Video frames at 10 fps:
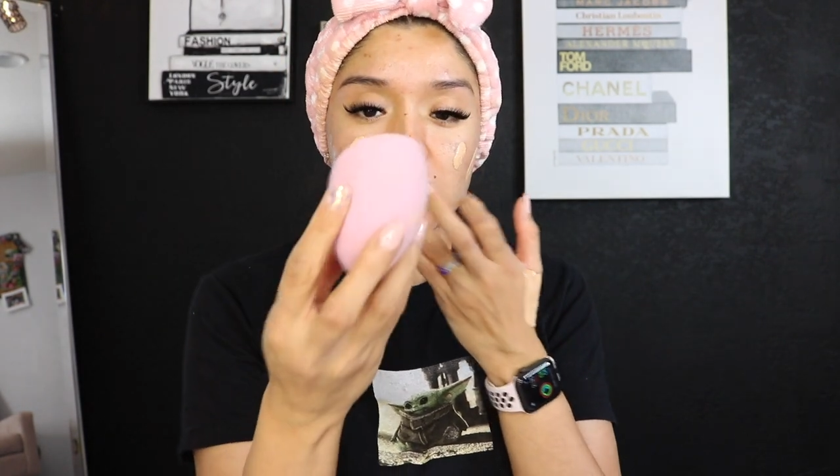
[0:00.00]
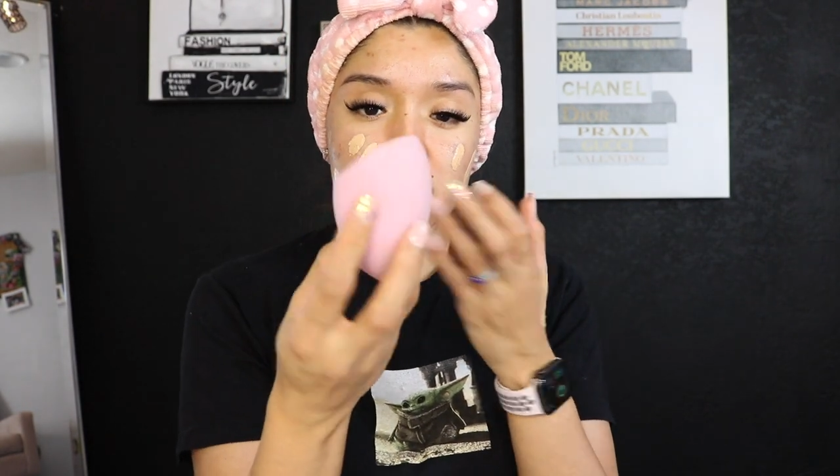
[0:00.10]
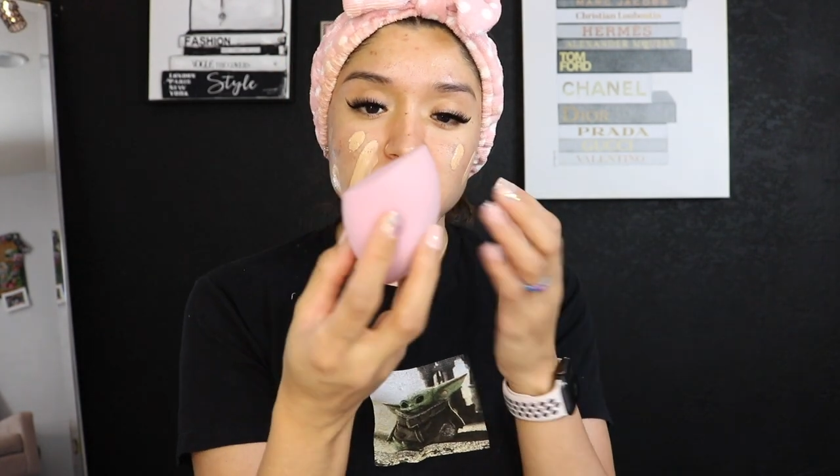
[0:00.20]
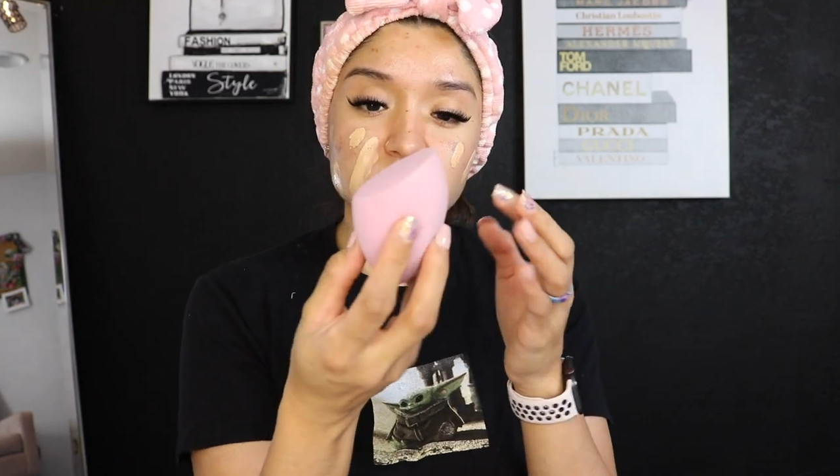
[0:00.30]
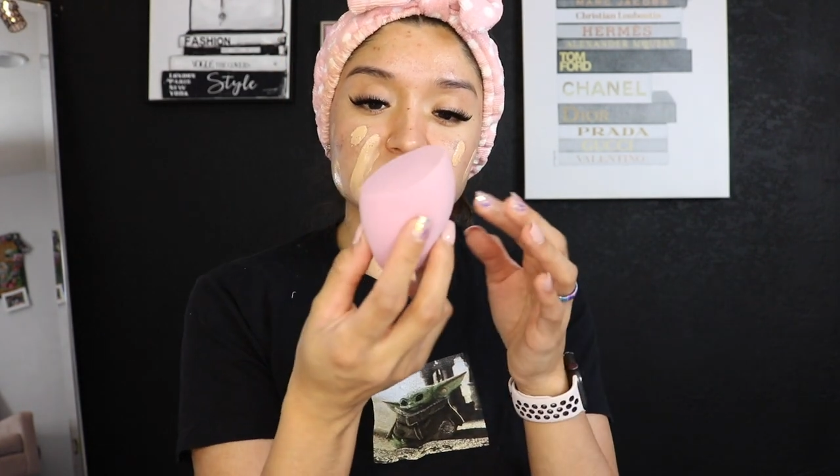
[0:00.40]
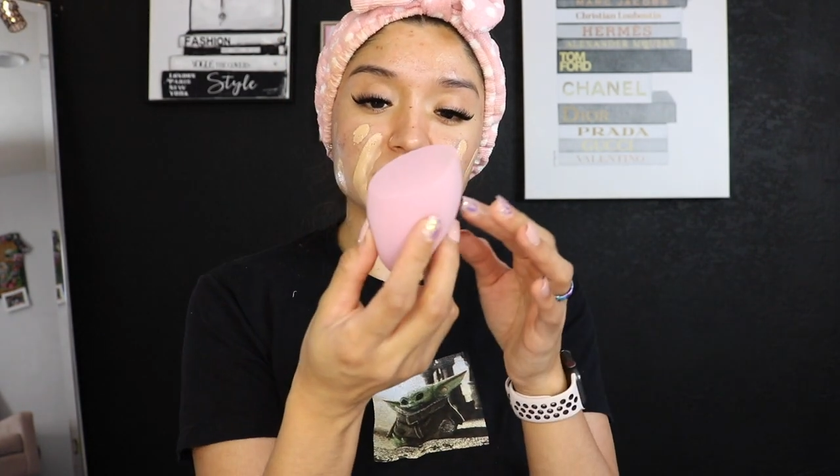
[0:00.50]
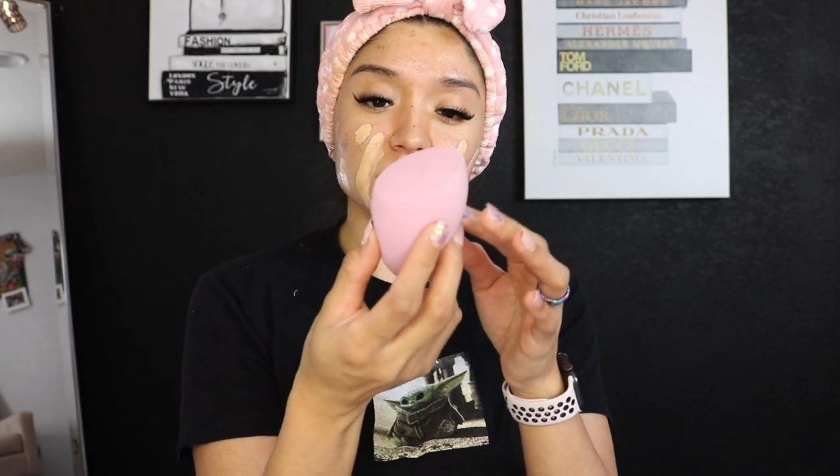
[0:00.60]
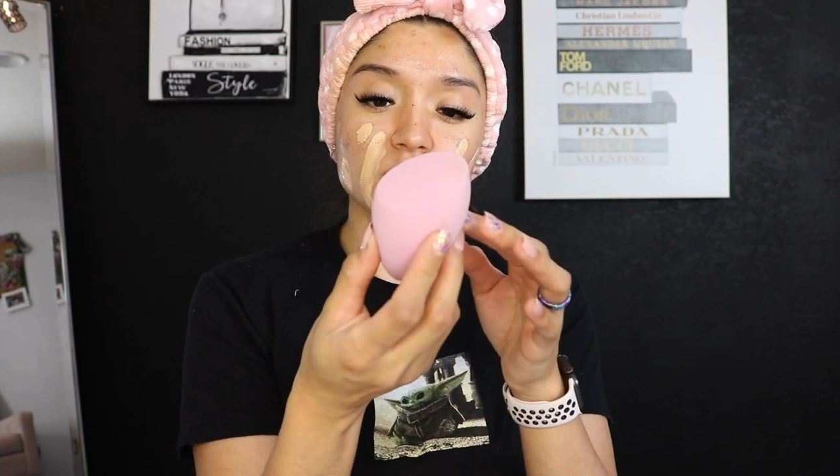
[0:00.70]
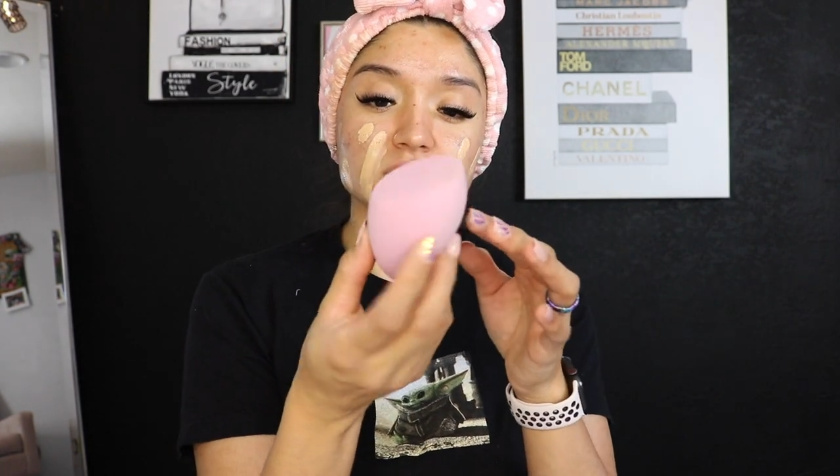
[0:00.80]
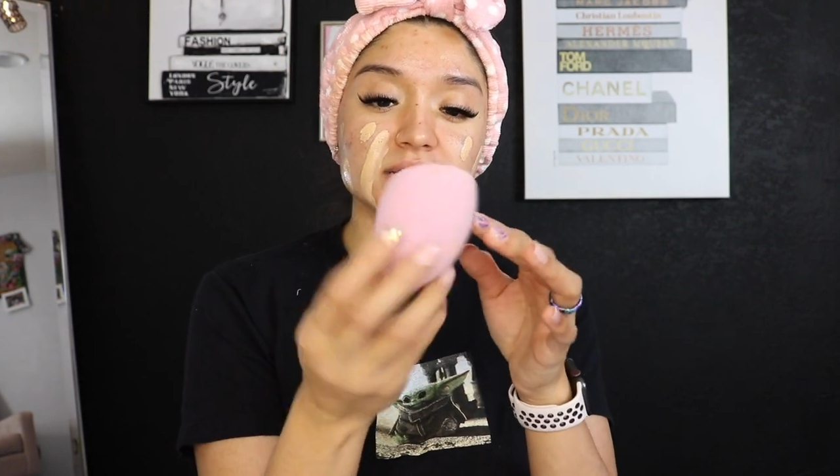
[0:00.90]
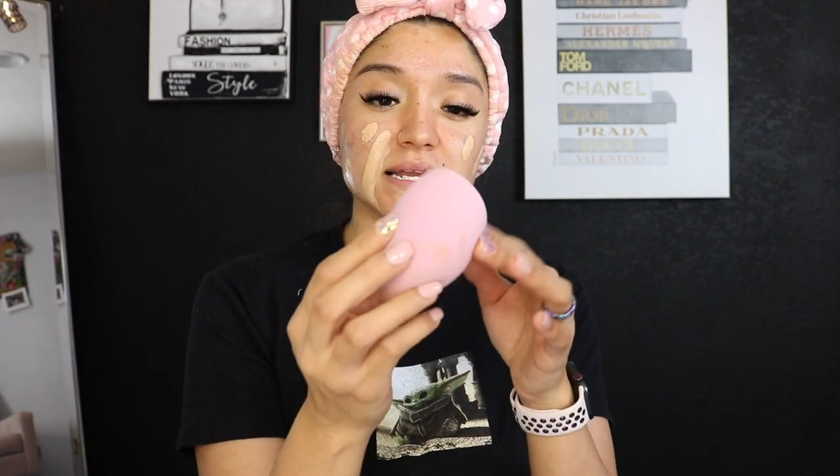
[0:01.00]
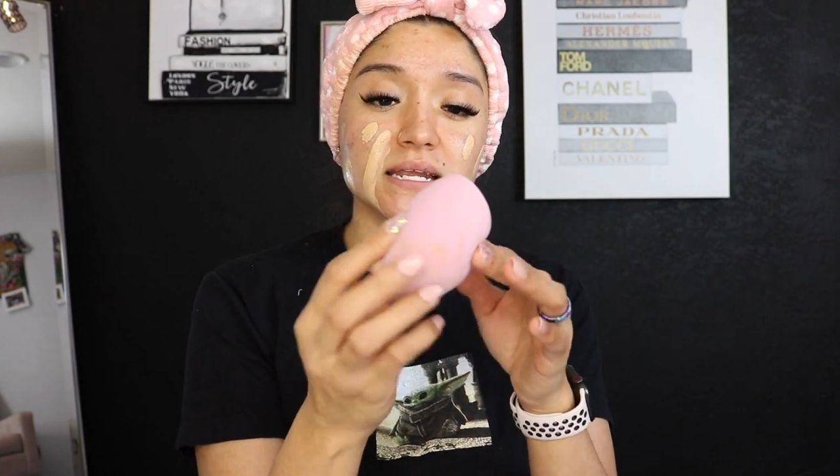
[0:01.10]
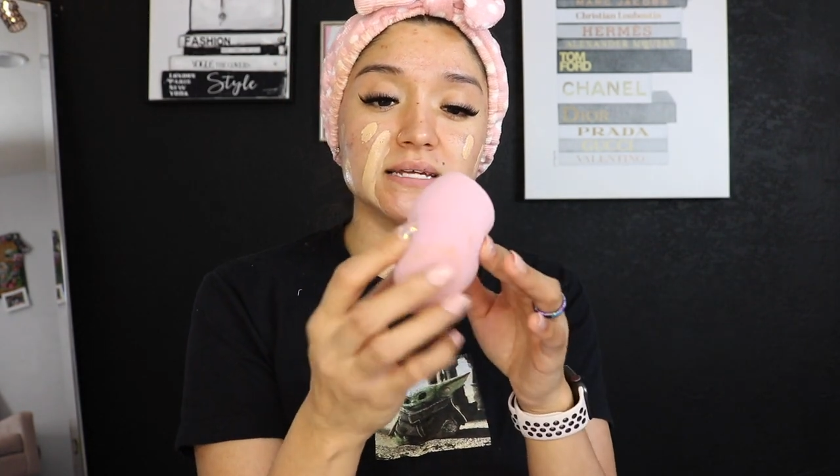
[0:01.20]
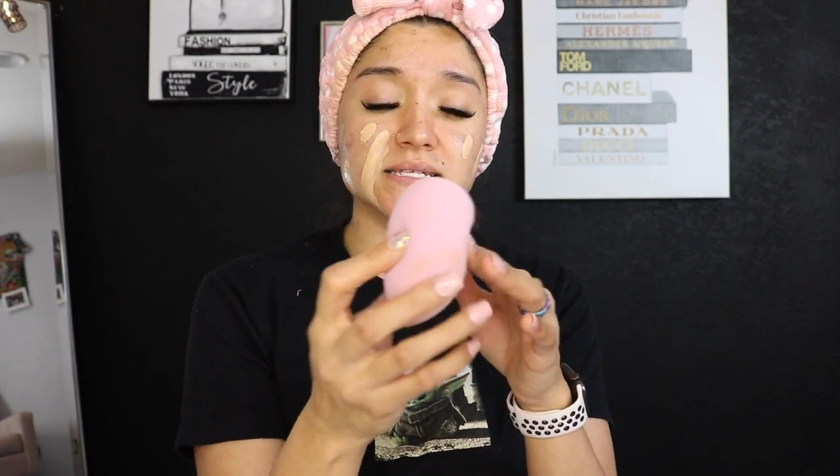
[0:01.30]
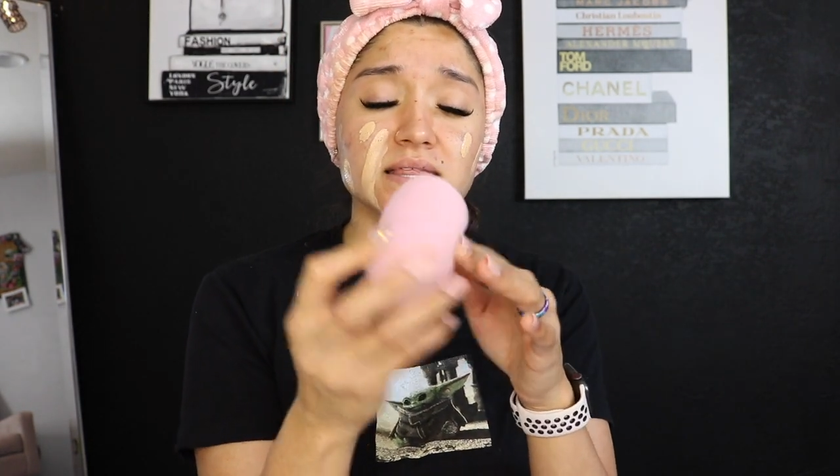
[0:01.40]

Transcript: This one is from Real Techniques,